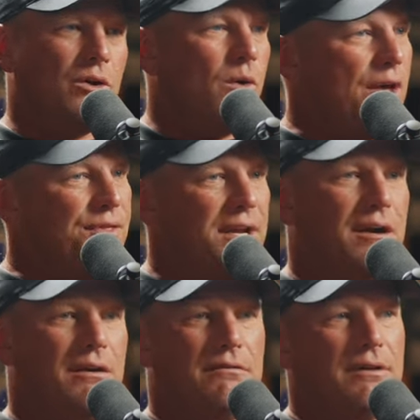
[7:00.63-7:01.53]
go out
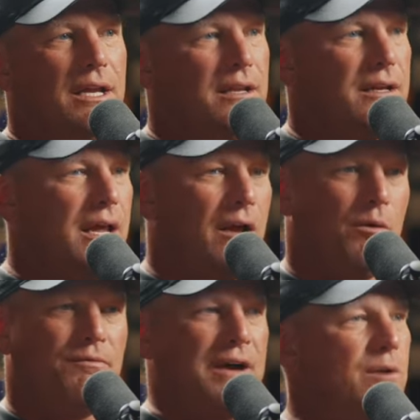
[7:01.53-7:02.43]
there and, and
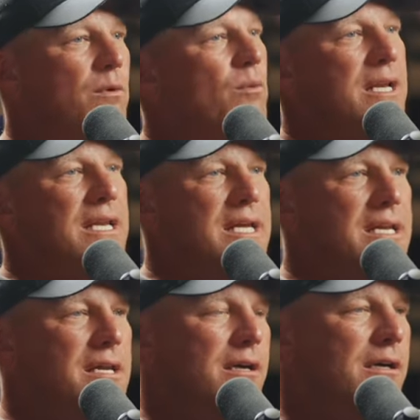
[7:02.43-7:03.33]
help find what we
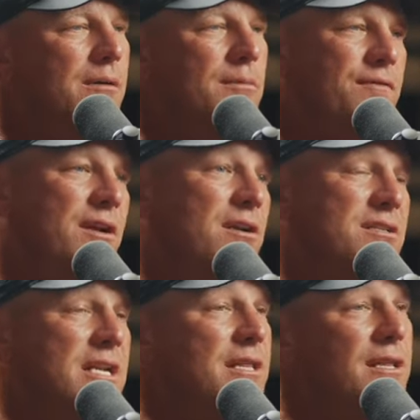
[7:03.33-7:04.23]
need um, if there
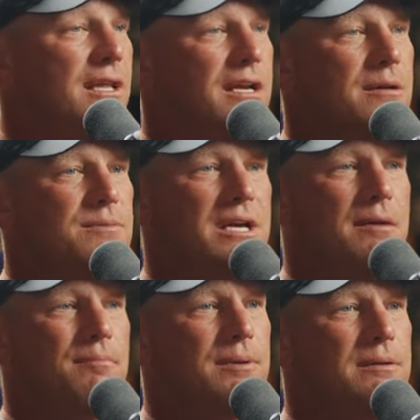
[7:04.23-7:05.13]
is anything that comes
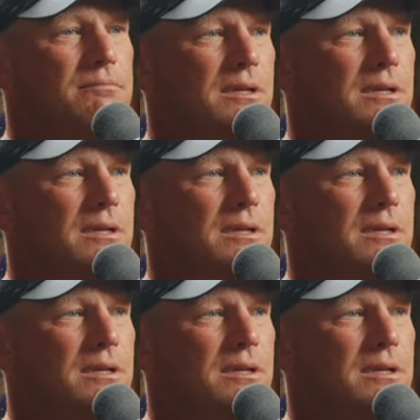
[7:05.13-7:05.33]
up. And